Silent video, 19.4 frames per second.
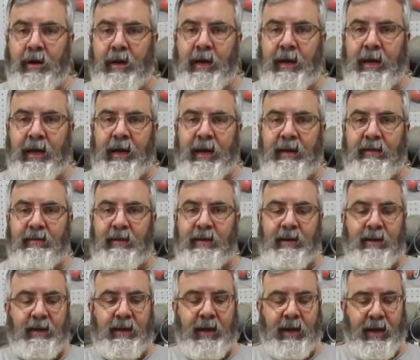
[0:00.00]
and I said
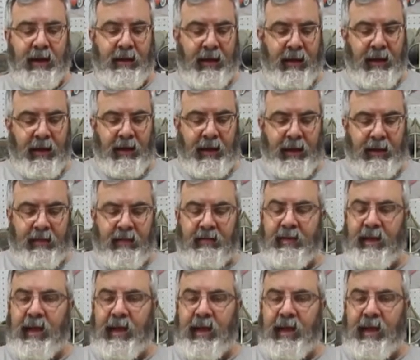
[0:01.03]
that this